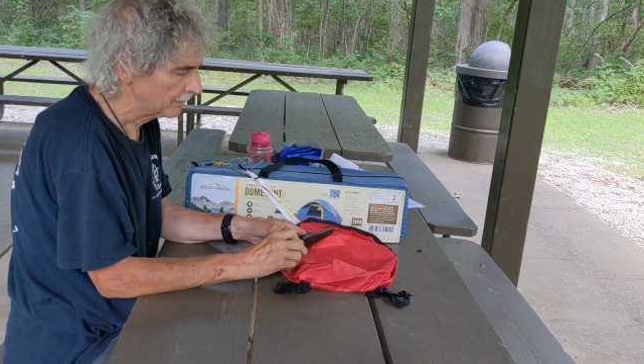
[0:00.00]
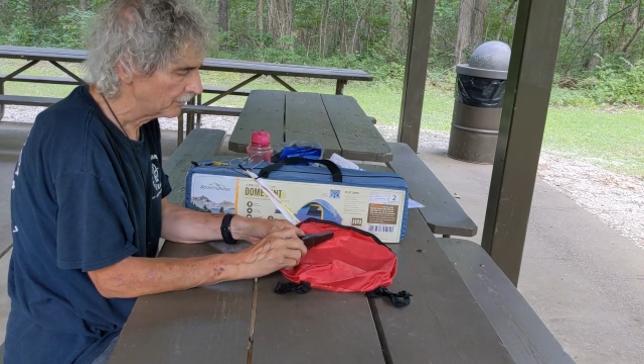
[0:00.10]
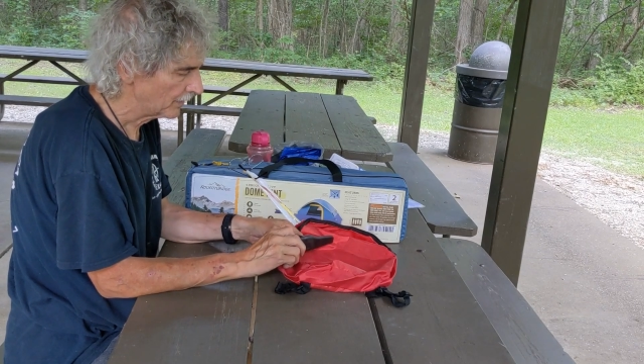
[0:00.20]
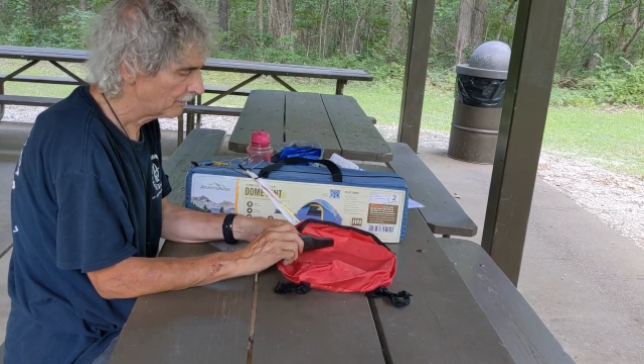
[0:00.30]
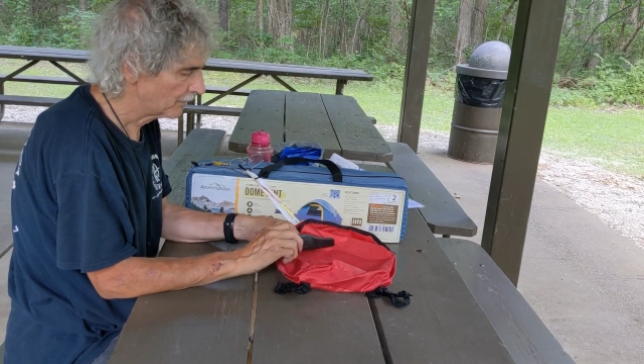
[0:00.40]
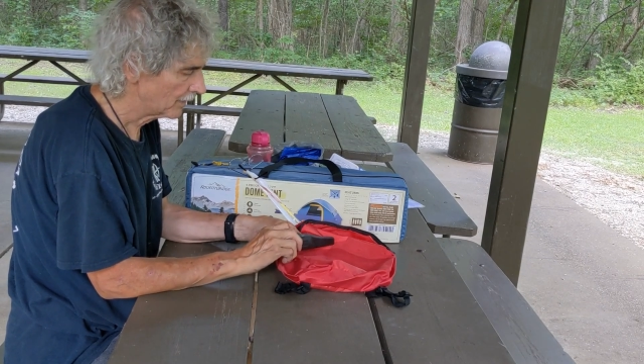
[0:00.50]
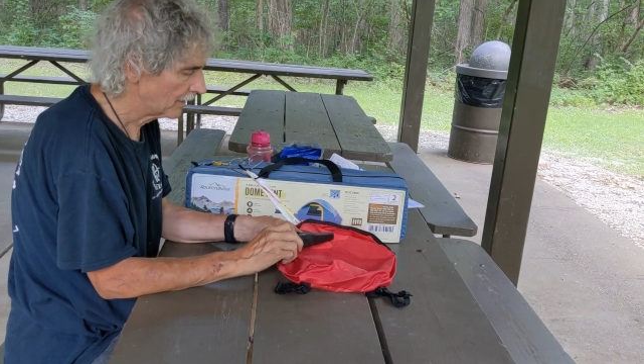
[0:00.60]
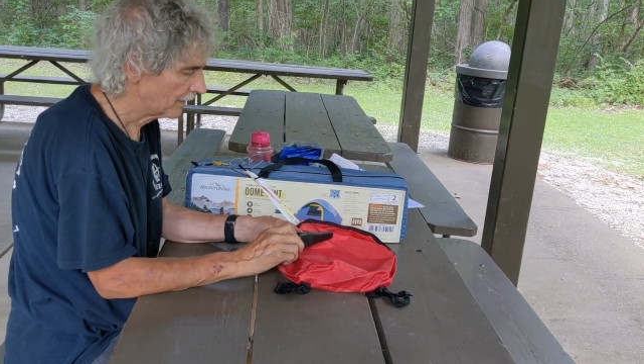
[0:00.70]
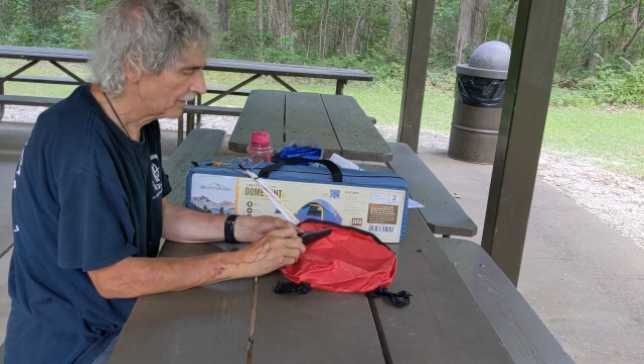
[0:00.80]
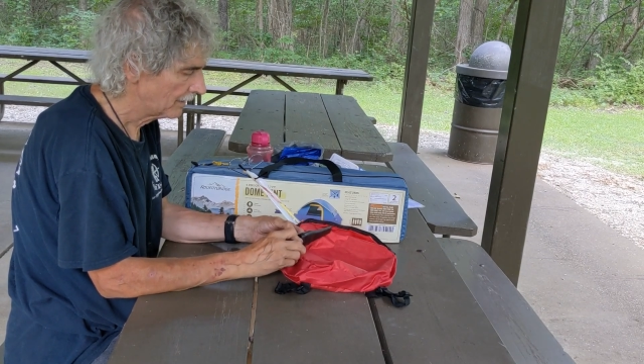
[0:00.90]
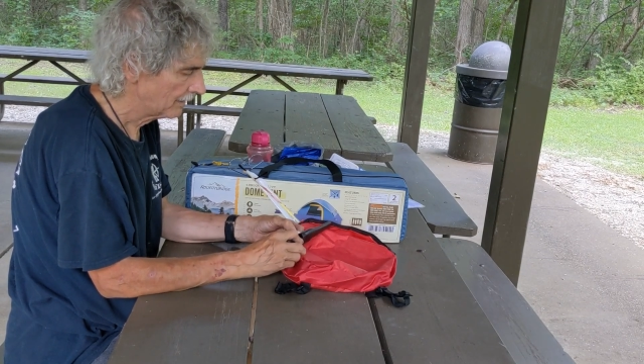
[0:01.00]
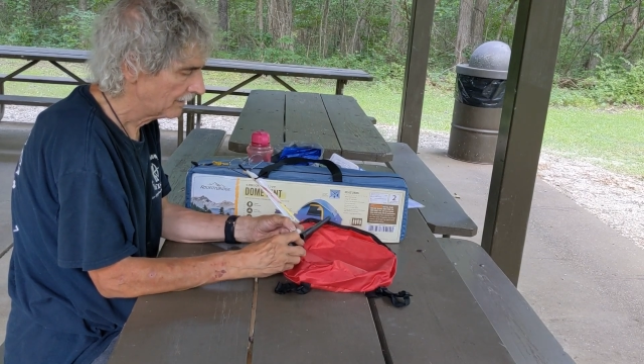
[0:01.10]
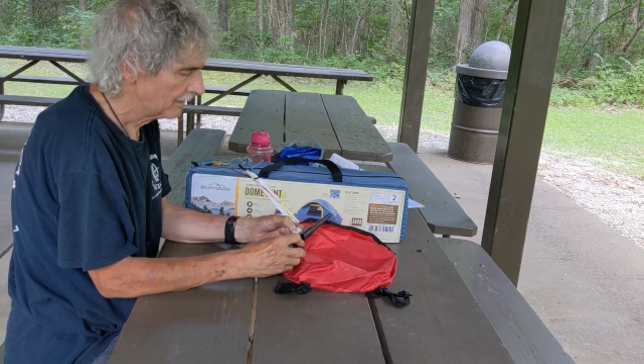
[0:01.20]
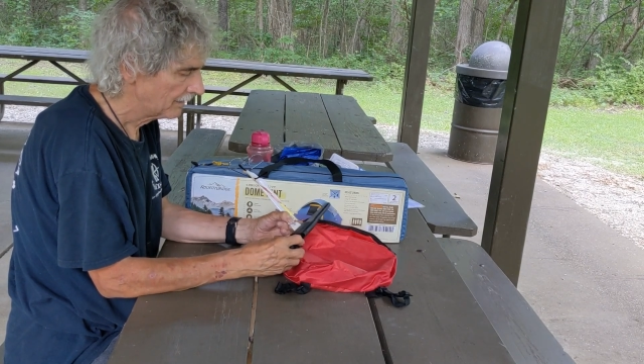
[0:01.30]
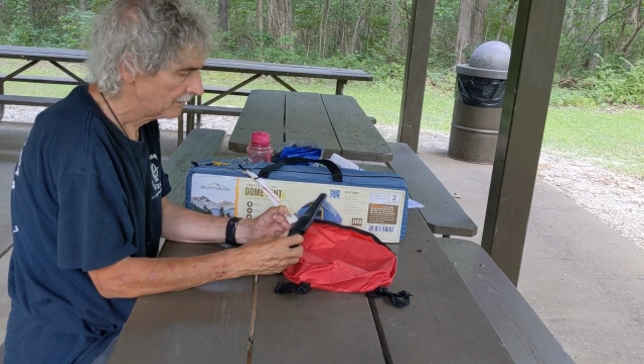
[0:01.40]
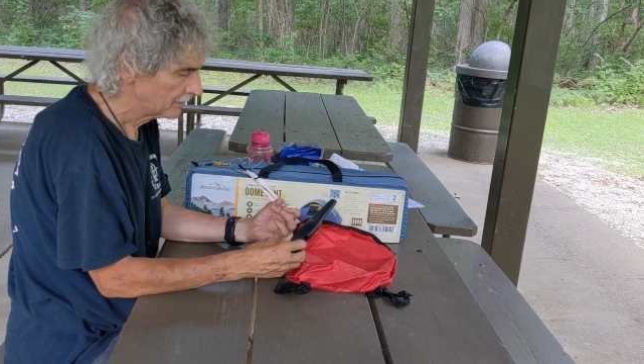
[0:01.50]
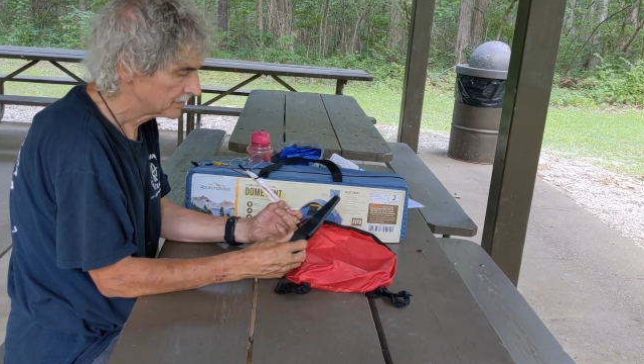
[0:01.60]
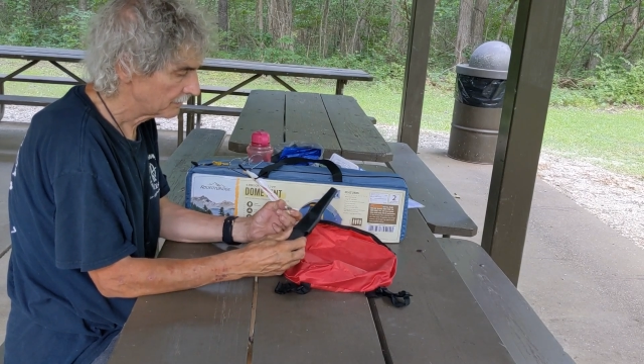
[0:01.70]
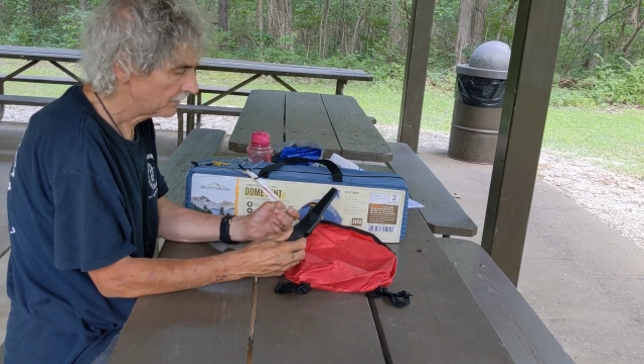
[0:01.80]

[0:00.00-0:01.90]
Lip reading: prep work, because I